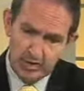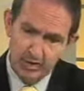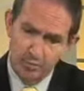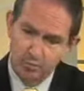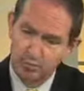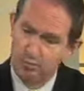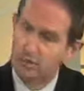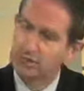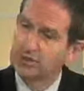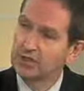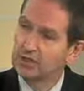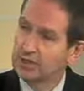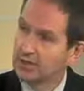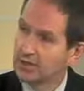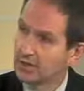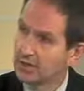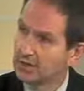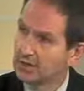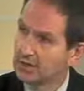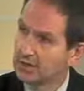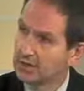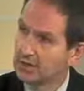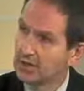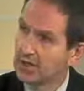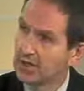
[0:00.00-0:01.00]
to put to
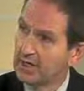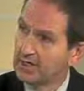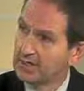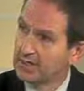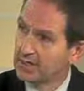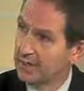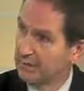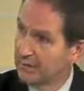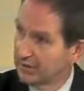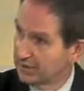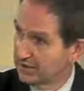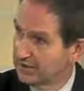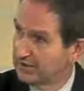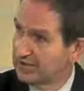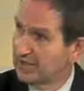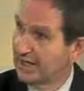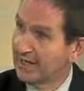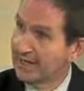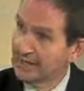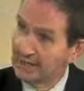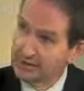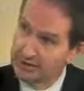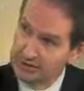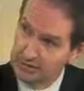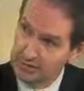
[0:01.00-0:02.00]
use some of the
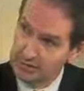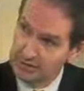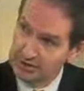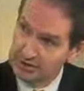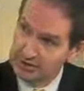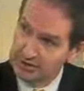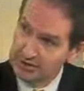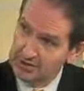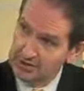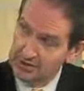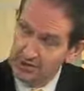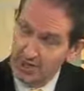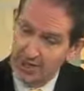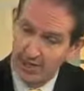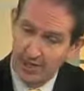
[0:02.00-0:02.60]
talent which has